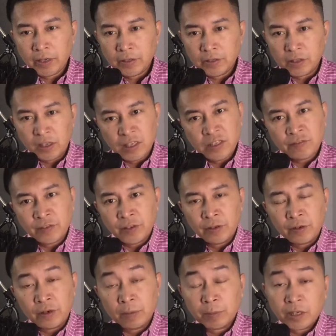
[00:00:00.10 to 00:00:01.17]
Today's
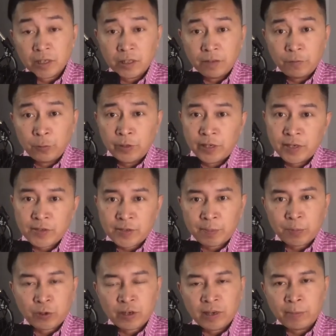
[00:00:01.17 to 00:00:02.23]
video, I'm going to give you guys a
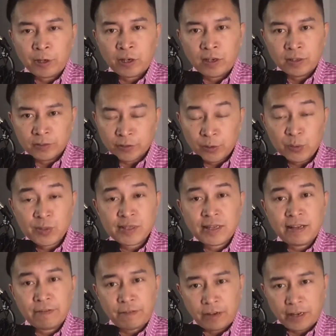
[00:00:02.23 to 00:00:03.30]
primer on Coast
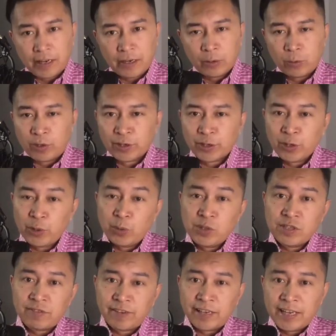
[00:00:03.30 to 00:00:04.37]
FI, or
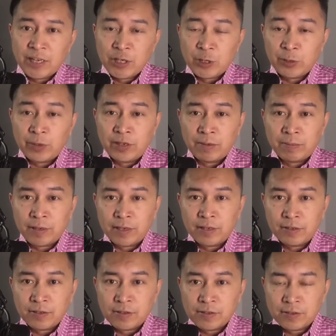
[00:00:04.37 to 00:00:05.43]
Coast Financial
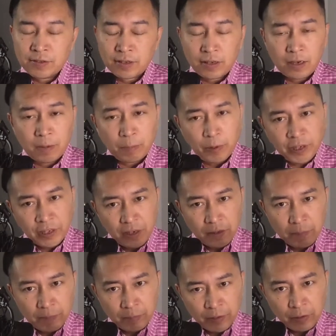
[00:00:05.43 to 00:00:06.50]
Independence. I'll break it
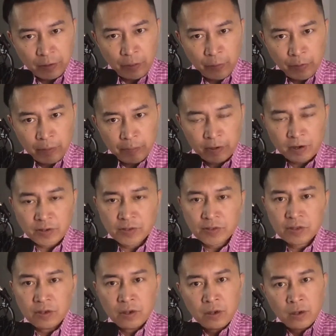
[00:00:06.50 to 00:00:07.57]
up into three
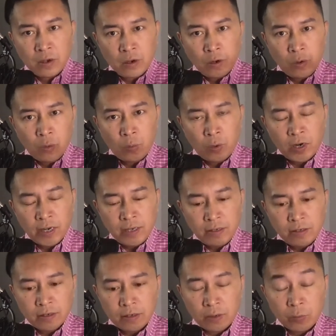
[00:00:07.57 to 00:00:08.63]
parts.
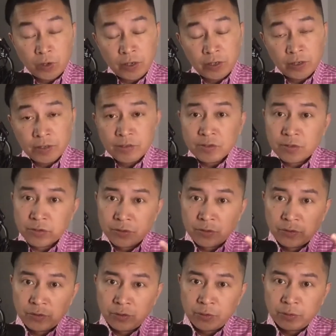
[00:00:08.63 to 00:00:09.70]
One, what it is.
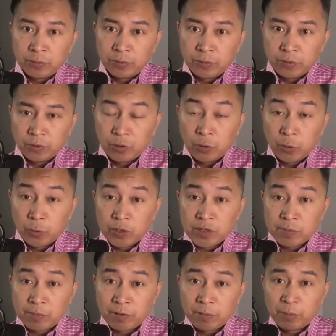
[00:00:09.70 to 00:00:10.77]
Two, who
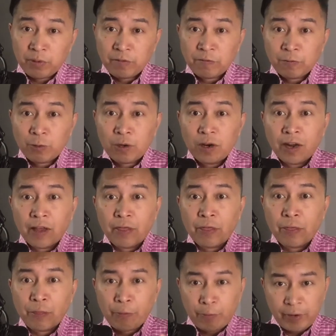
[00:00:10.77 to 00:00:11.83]
it's appropriate for. And
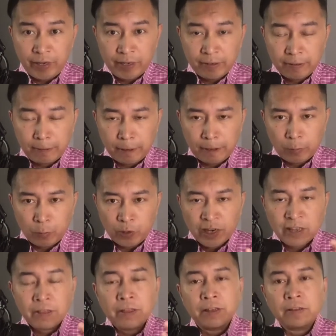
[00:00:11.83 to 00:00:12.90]
three, what
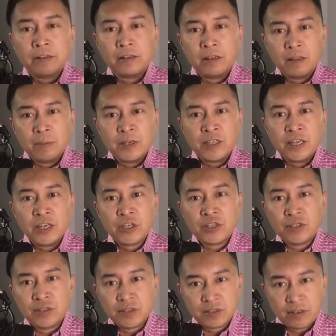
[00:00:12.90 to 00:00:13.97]
I think the
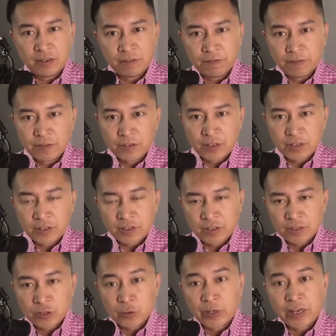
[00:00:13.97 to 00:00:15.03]
limitations of such
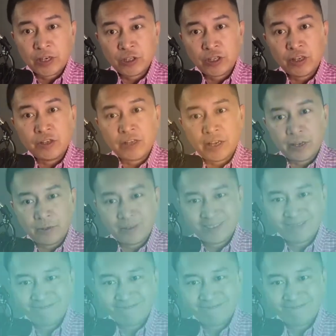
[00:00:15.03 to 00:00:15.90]
a strategy entails.